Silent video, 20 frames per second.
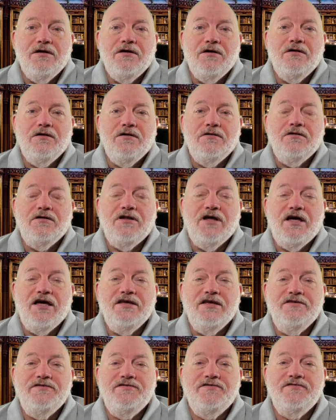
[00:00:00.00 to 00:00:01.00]

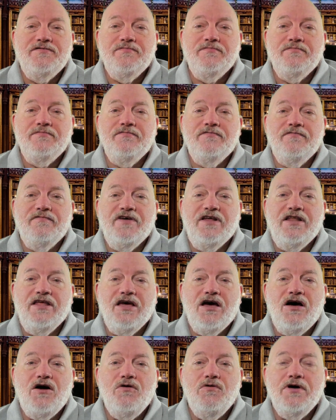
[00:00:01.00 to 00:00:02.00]
Today's
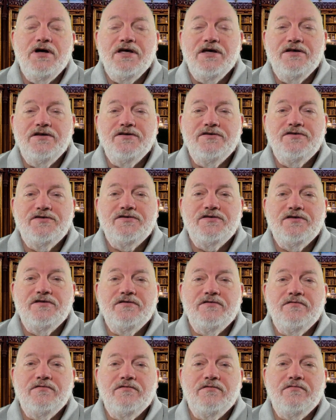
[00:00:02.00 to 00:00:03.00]
video is
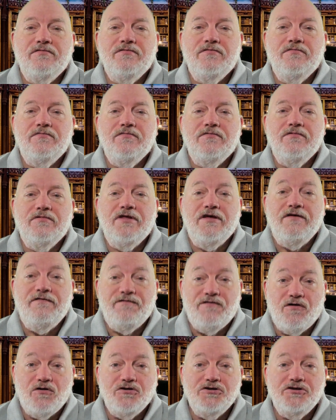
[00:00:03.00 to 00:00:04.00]
the
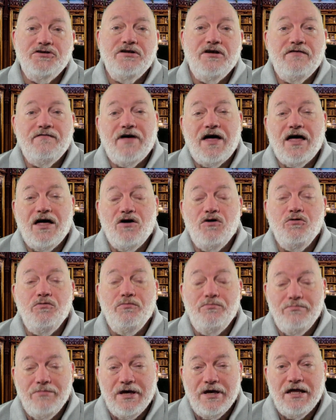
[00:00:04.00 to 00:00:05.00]
first of, I
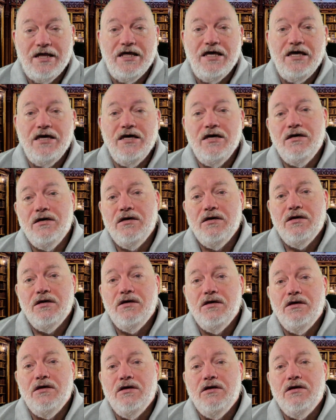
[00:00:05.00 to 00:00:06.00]
hope, many
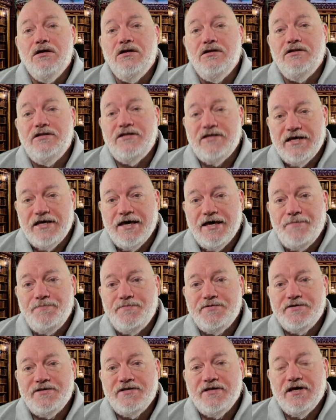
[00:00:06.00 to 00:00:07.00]
tips
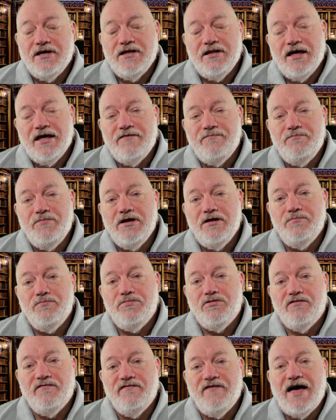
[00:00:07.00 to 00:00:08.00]
that have been
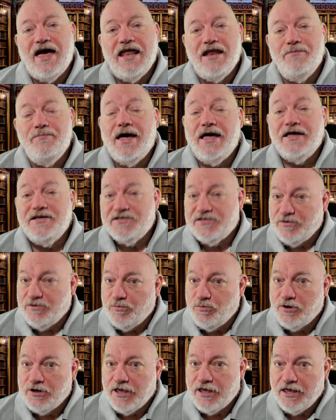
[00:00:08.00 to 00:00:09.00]
provided by
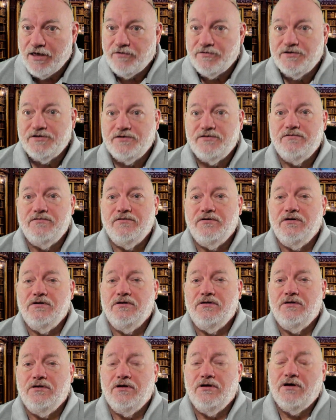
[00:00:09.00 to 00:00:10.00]
someone else.
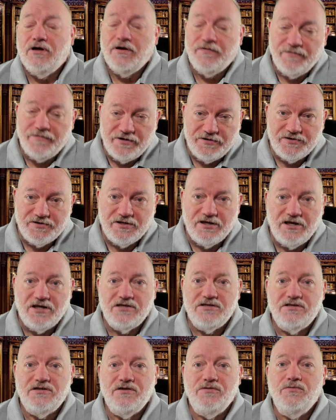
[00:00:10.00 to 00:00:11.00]
I
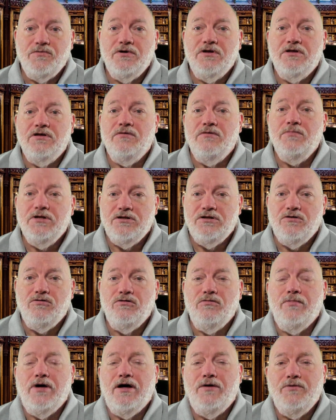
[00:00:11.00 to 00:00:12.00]
discussed it with them and told them
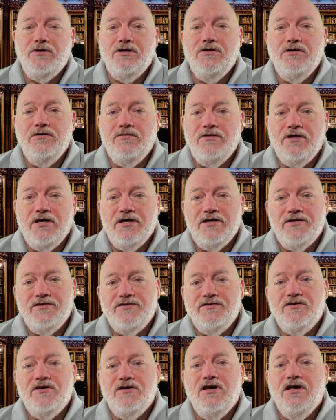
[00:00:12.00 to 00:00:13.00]
I would do this.
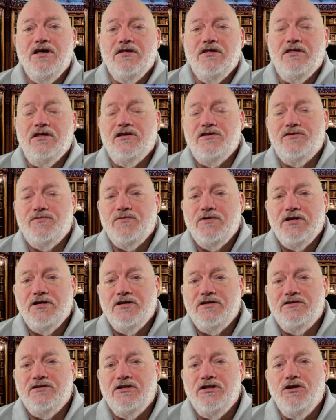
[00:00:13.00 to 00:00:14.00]
This one
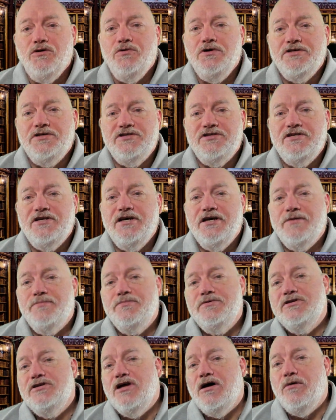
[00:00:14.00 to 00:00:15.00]
is Luis
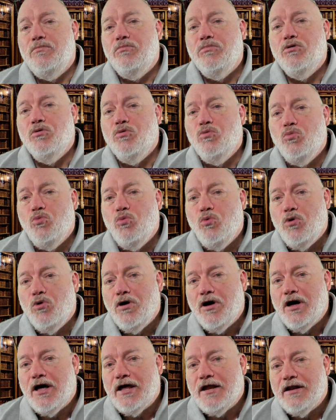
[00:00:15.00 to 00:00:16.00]
Tips number
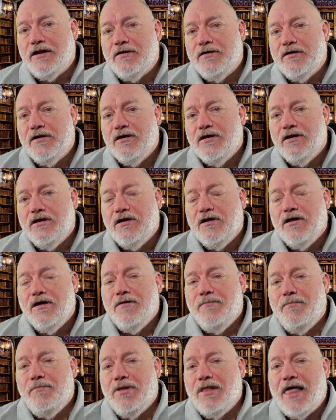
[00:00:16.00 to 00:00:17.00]
one
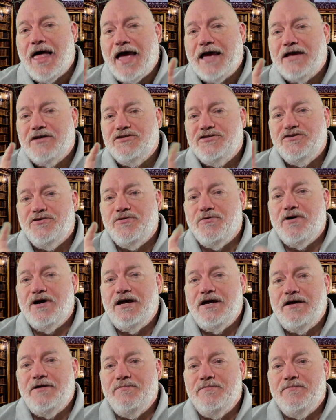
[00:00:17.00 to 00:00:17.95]
black screen.